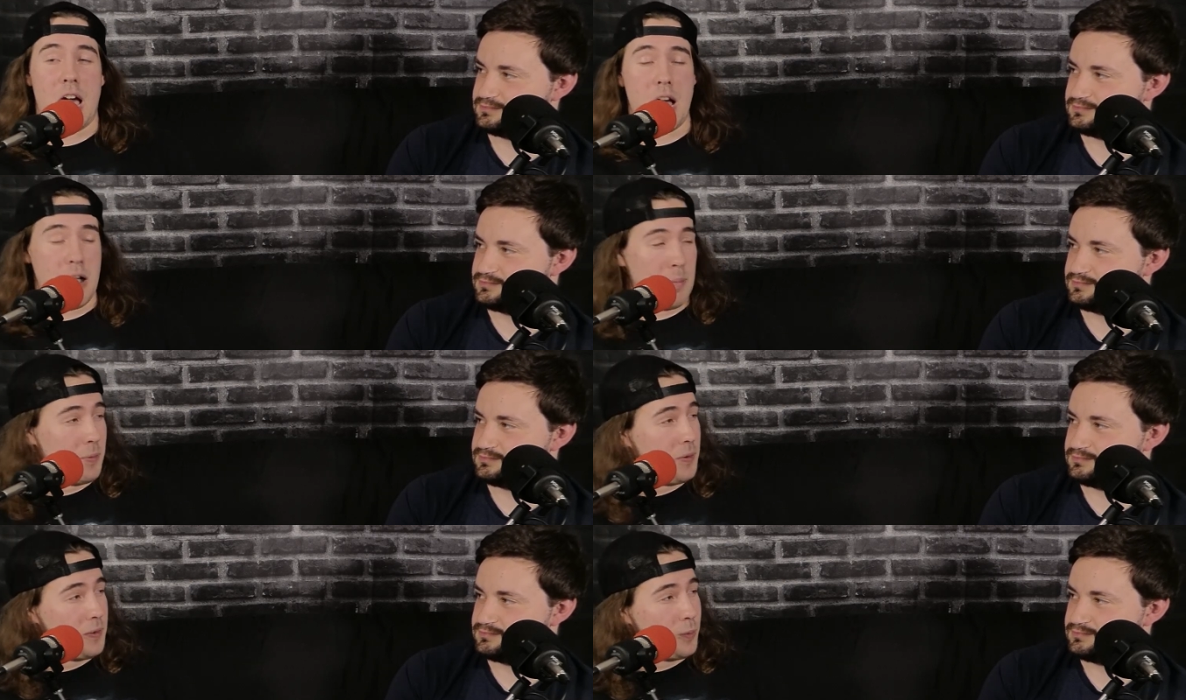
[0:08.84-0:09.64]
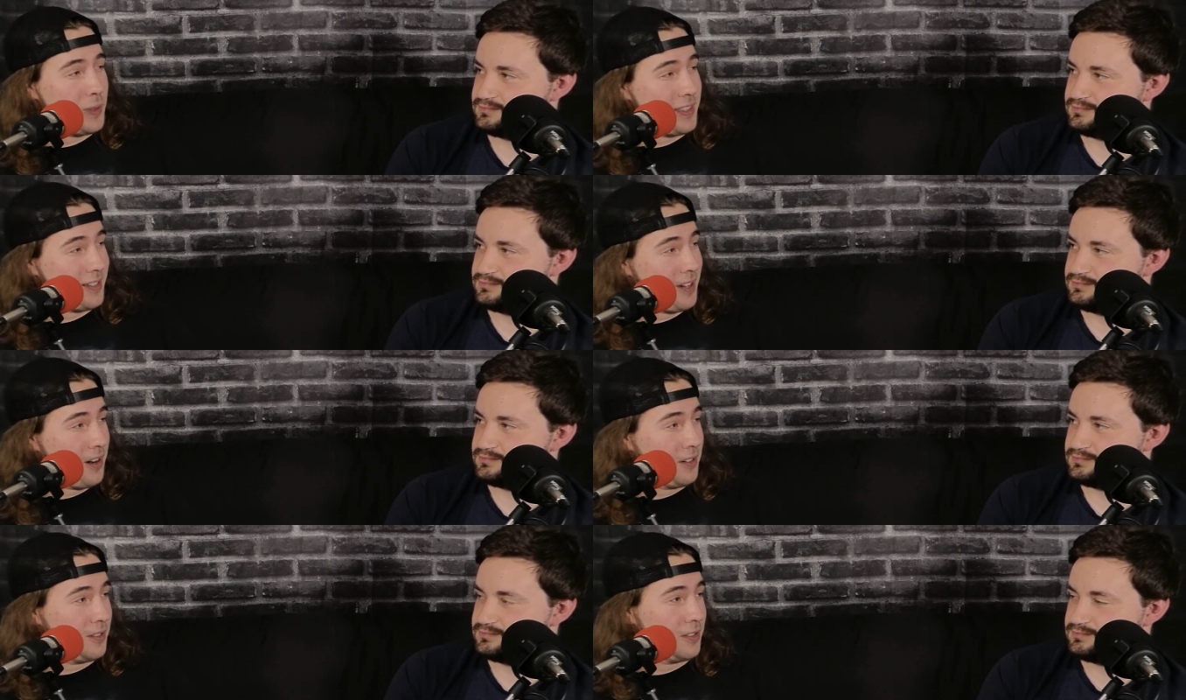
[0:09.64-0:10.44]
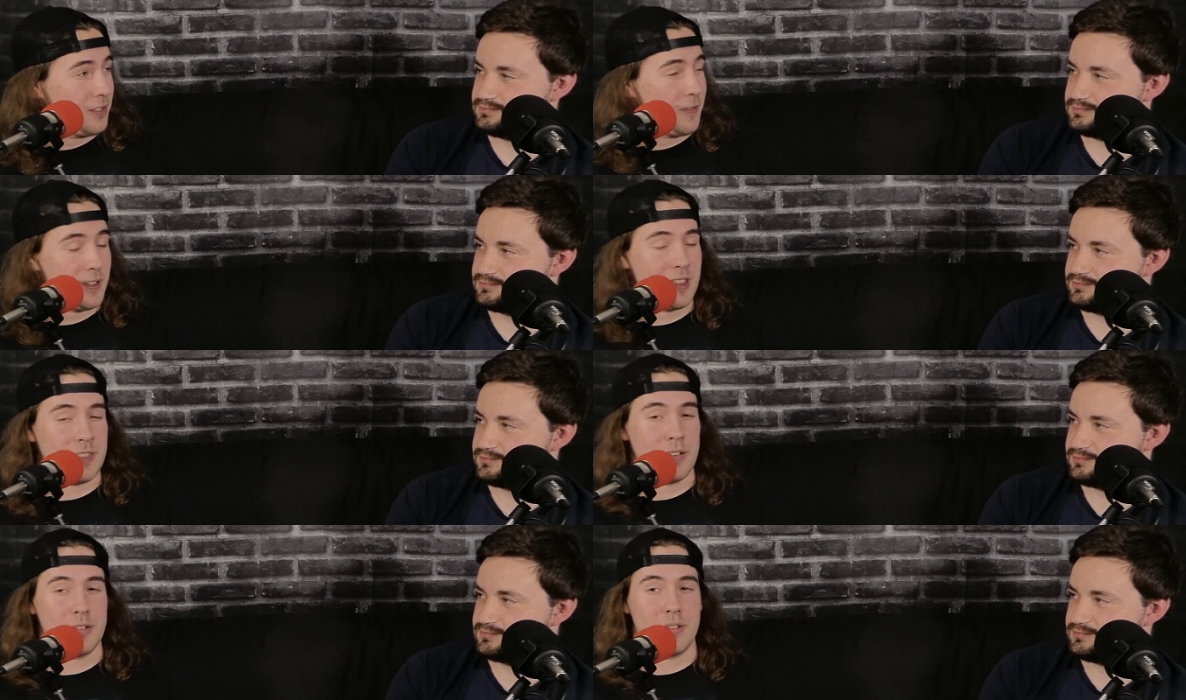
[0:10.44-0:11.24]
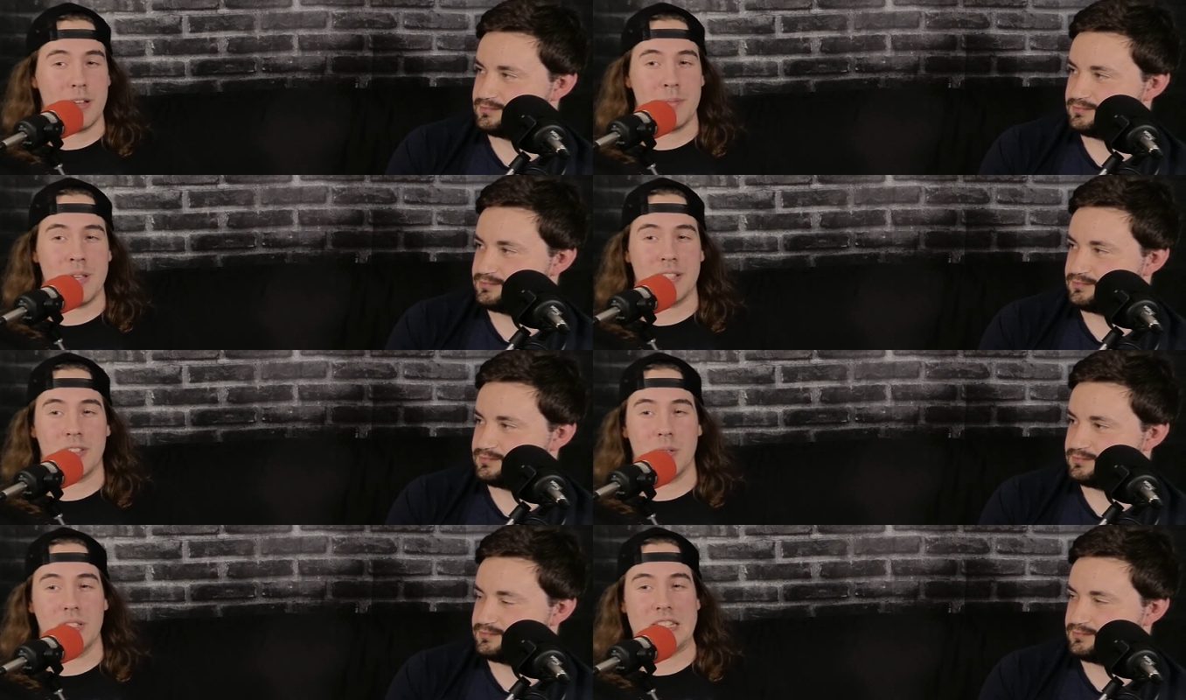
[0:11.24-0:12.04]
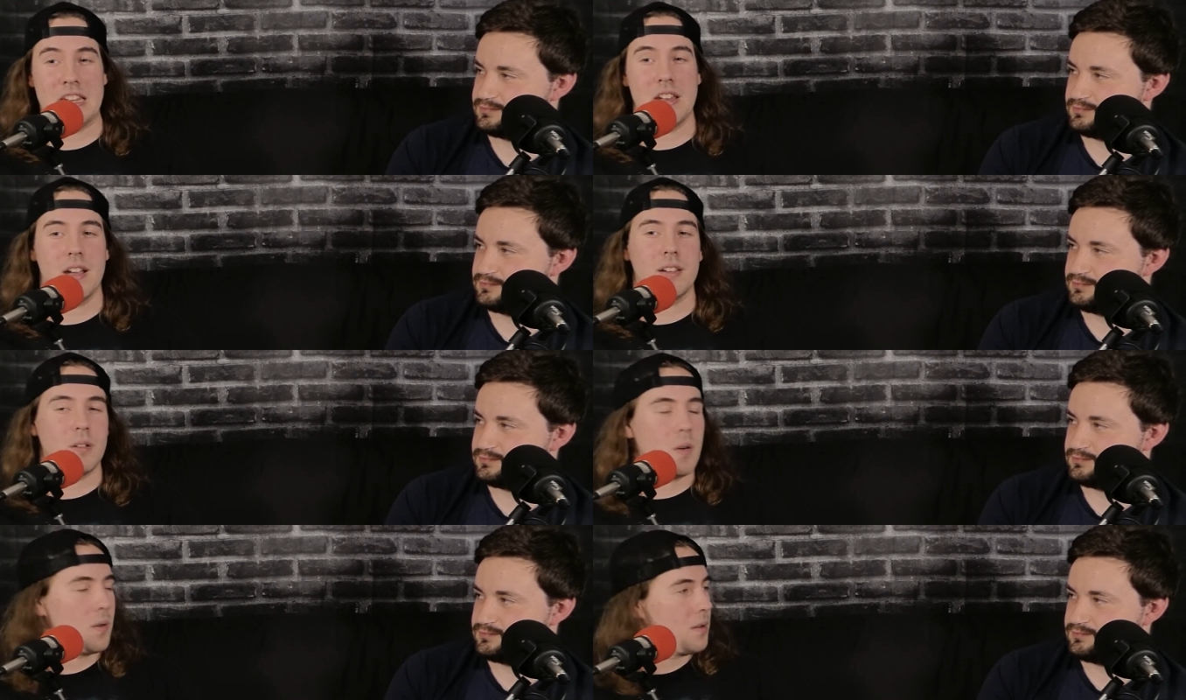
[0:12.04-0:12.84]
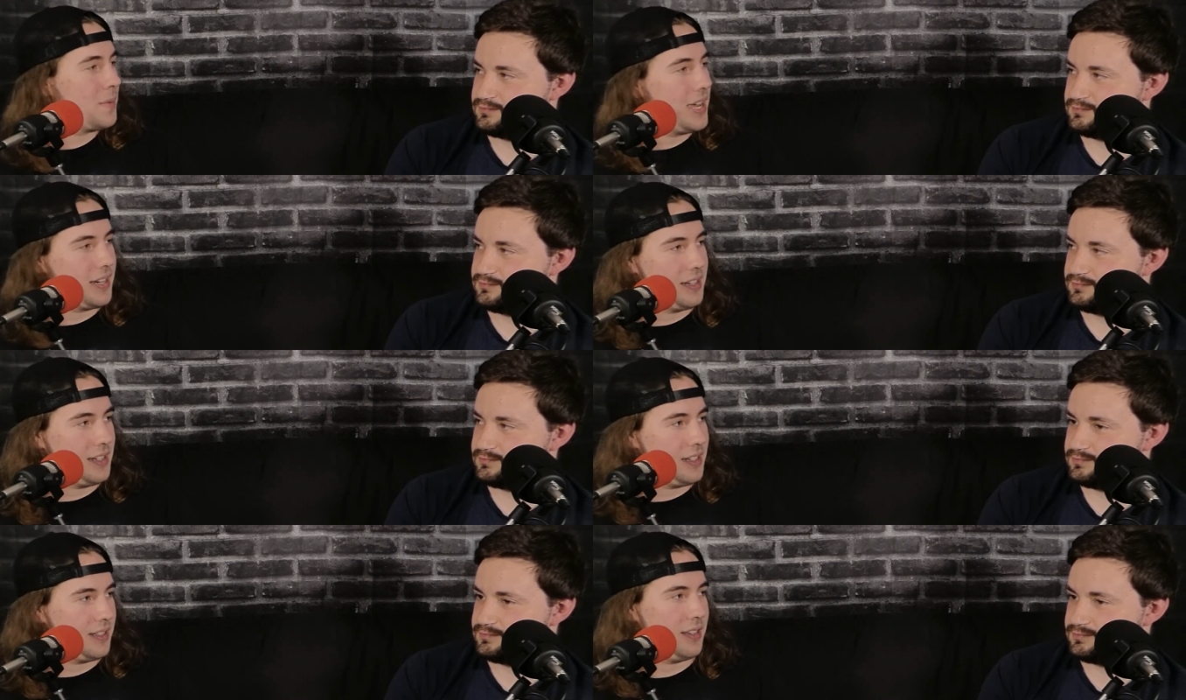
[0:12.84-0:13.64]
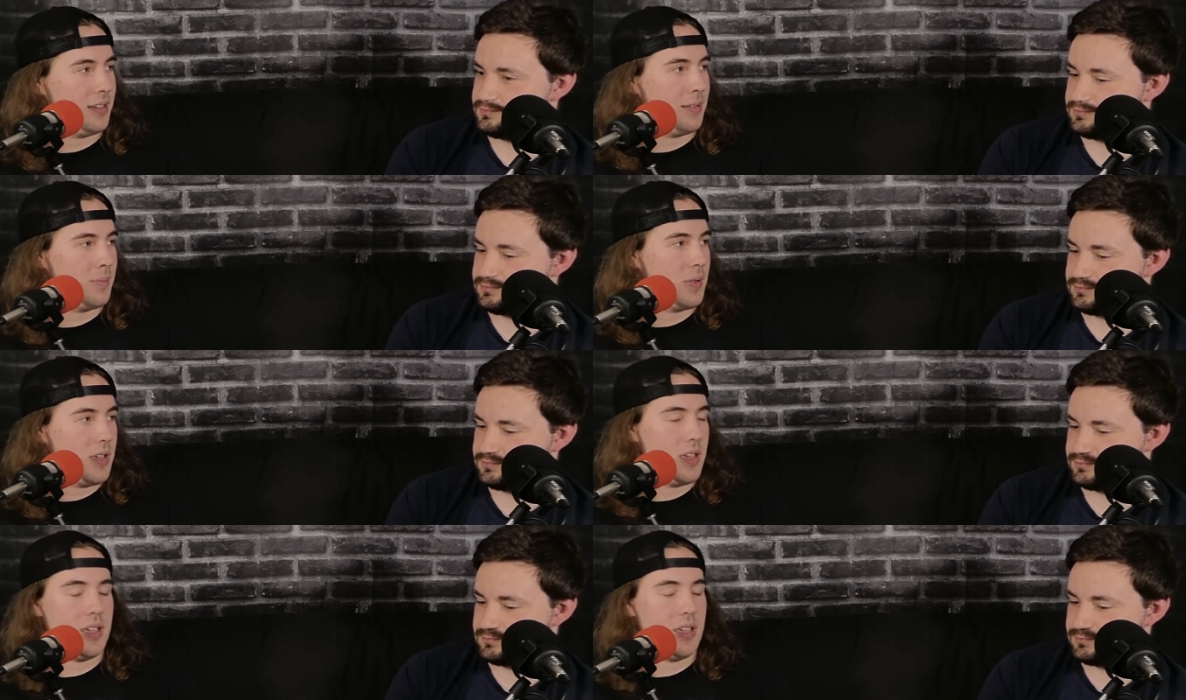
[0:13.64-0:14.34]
Speaker 1: up with the Cardinals for the third round pick. So it's not a quarterback needy team.